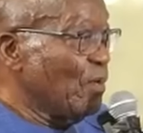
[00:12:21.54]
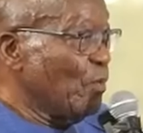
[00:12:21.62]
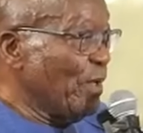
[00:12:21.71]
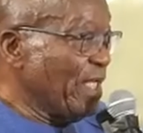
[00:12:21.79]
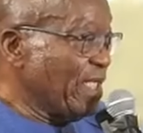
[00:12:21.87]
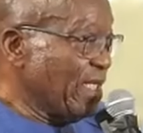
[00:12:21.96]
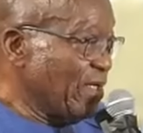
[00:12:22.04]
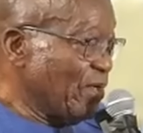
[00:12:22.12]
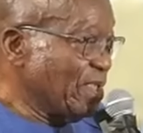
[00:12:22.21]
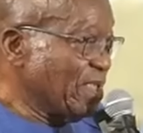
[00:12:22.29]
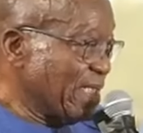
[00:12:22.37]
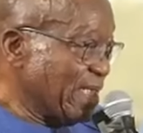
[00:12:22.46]
we did
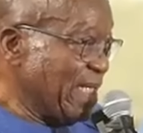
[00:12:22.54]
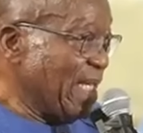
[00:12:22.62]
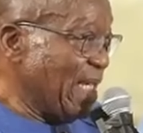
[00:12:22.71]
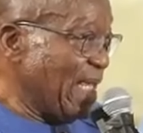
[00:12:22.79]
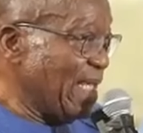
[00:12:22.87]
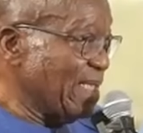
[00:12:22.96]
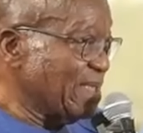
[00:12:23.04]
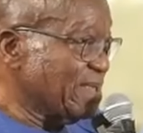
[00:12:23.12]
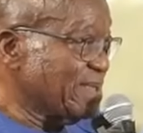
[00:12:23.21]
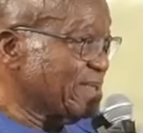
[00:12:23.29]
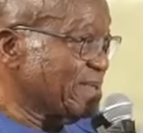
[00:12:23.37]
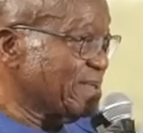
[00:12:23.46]
not
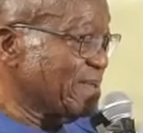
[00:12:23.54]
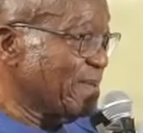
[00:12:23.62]
realize